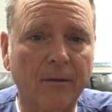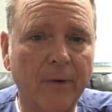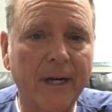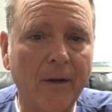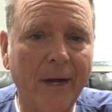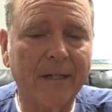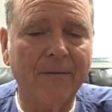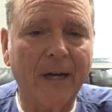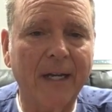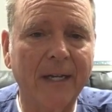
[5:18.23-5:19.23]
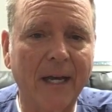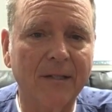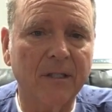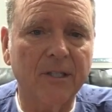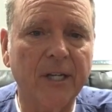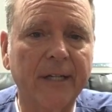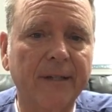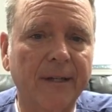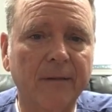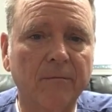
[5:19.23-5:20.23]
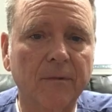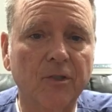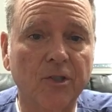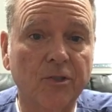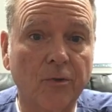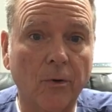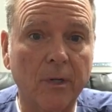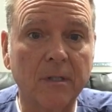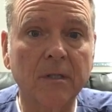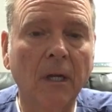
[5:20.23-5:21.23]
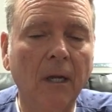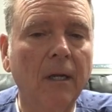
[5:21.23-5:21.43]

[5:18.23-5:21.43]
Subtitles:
the radioactive iodine is injected and destroys